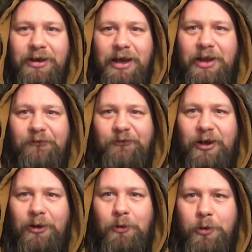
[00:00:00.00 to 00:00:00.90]
and they
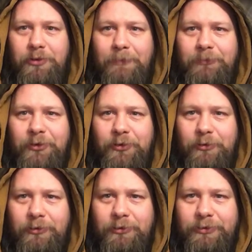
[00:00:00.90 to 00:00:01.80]
follow Odin up to the
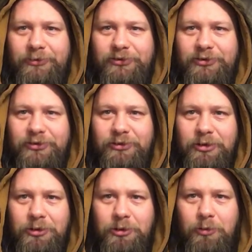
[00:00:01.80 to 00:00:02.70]
Norns,
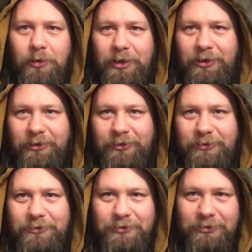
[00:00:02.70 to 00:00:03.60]
who
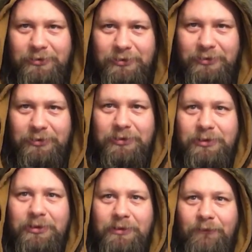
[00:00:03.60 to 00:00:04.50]
are
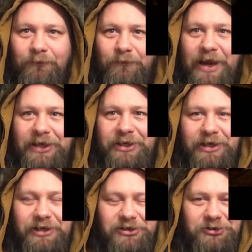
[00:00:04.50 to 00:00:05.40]

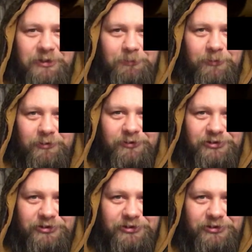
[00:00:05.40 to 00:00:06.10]
Viking strippers.